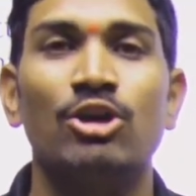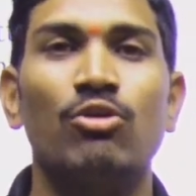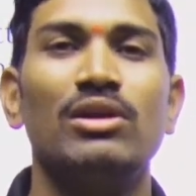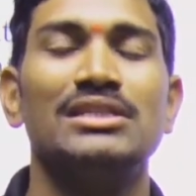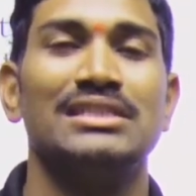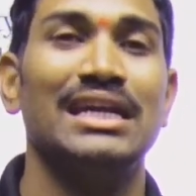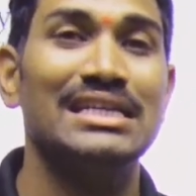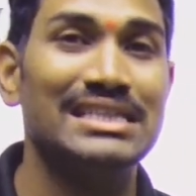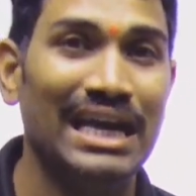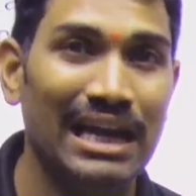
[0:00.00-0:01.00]
Cholesterol
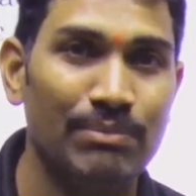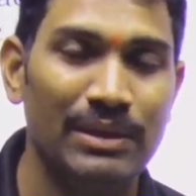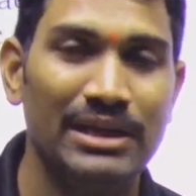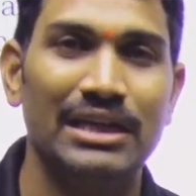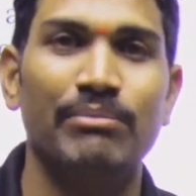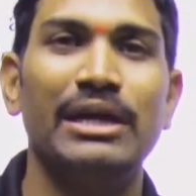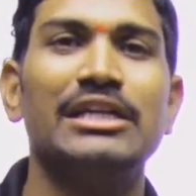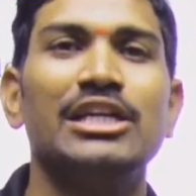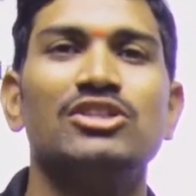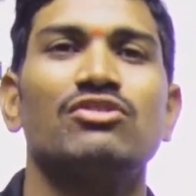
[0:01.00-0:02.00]
is helping in
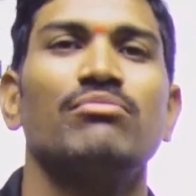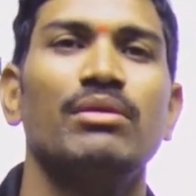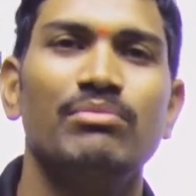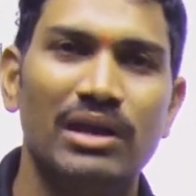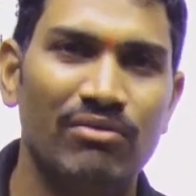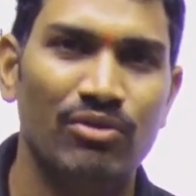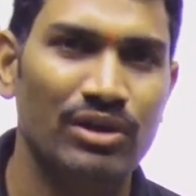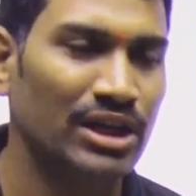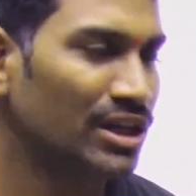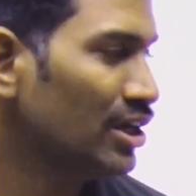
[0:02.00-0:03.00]
maintenance of membrane
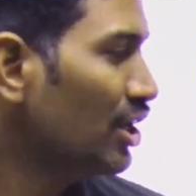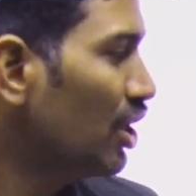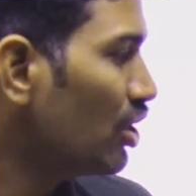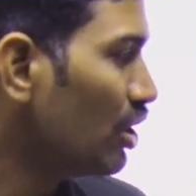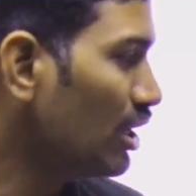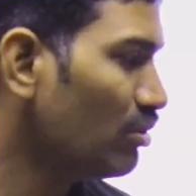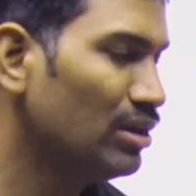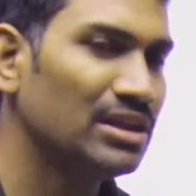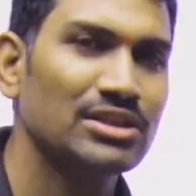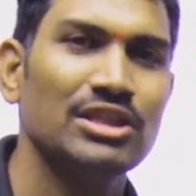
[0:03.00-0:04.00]
fluidity. Not only
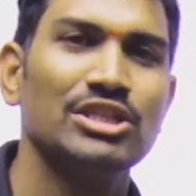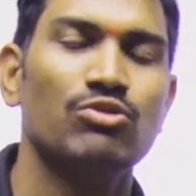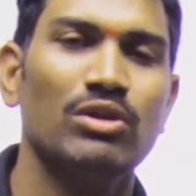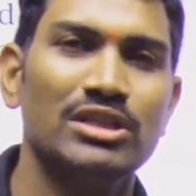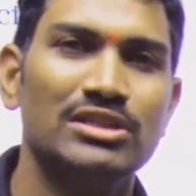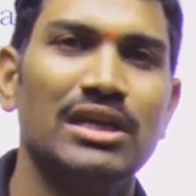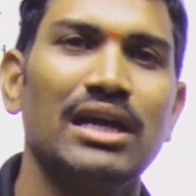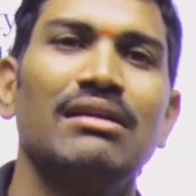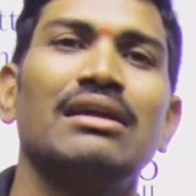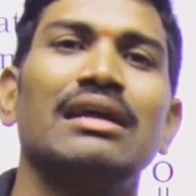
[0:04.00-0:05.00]
this
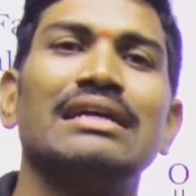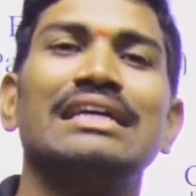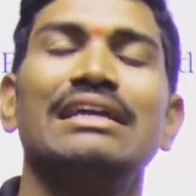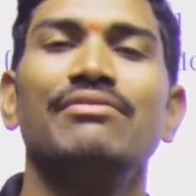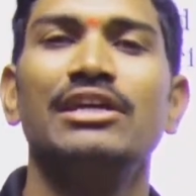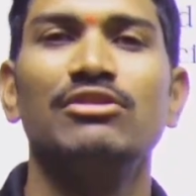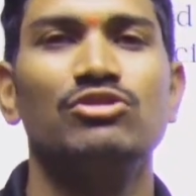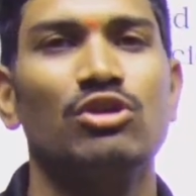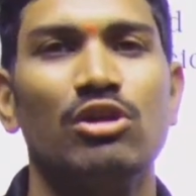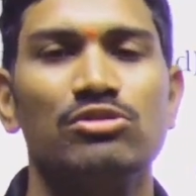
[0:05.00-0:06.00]
cholesterol derivatives
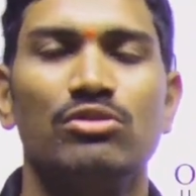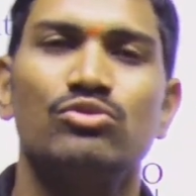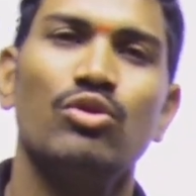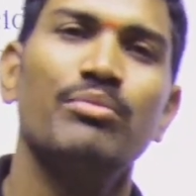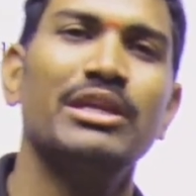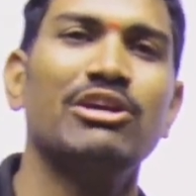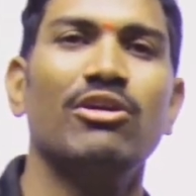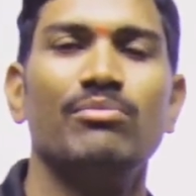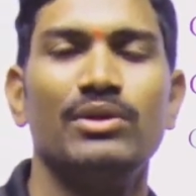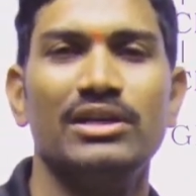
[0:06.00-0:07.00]
are also, so many
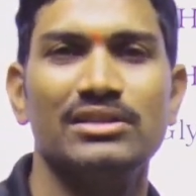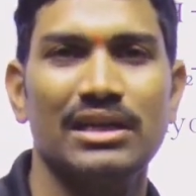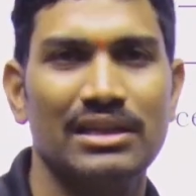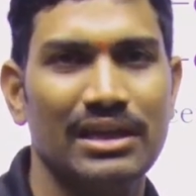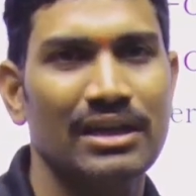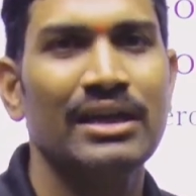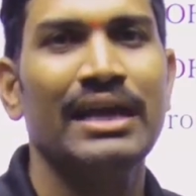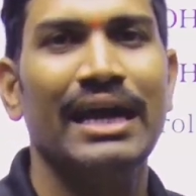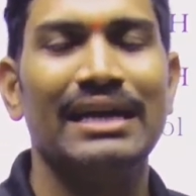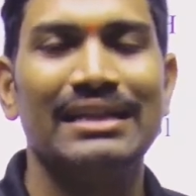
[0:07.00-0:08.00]
components are there,
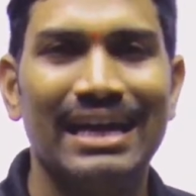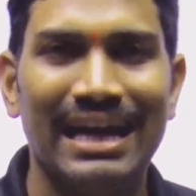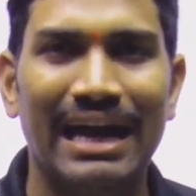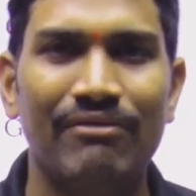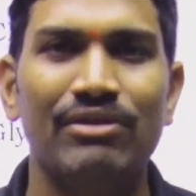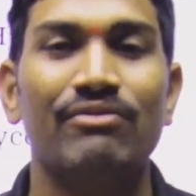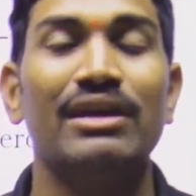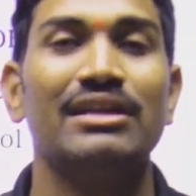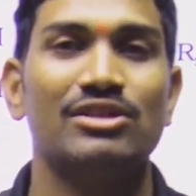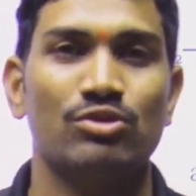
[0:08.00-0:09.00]
and they are having
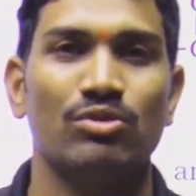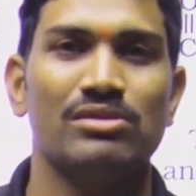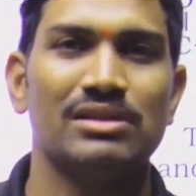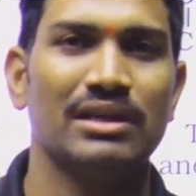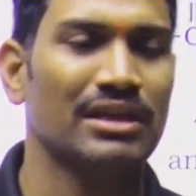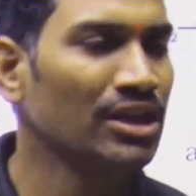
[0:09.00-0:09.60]
various roles here.